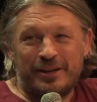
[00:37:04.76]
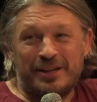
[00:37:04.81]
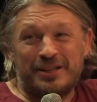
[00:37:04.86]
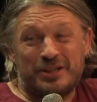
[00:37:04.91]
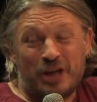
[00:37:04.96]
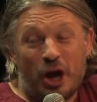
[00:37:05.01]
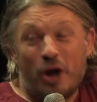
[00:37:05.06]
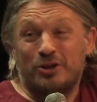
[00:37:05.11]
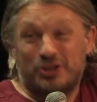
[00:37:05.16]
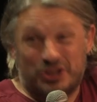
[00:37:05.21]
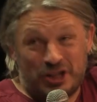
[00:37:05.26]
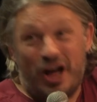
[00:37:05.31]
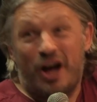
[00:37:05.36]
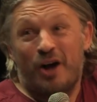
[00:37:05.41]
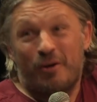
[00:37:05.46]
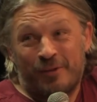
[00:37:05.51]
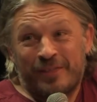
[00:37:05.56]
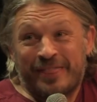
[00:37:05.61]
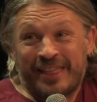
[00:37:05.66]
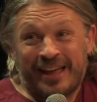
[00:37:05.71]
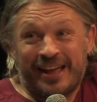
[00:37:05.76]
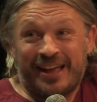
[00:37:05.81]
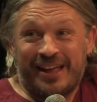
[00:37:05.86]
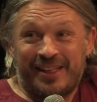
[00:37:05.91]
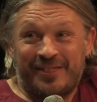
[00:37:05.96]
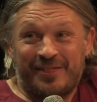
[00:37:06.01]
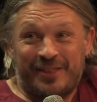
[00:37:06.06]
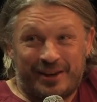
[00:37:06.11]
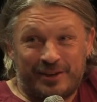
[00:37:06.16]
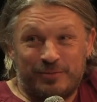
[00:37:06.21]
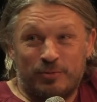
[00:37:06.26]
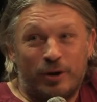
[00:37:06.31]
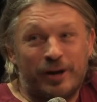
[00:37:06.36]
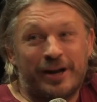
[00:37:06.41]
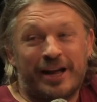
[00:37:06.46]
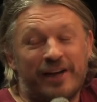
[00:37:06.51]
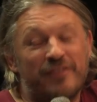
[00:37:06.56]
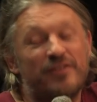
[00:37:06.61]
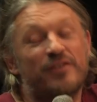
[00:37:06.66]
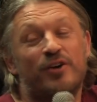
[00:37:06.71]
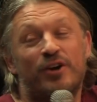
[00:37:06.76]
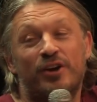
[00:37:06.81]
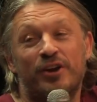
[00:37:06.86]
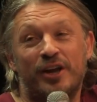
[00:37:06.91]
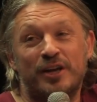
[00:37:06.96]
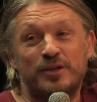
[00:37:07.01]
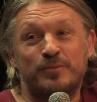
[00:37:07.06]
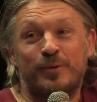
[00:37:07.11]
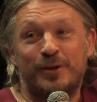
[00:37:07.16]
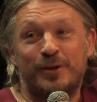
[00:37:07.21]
mean, go start with that and then work out they've got a nice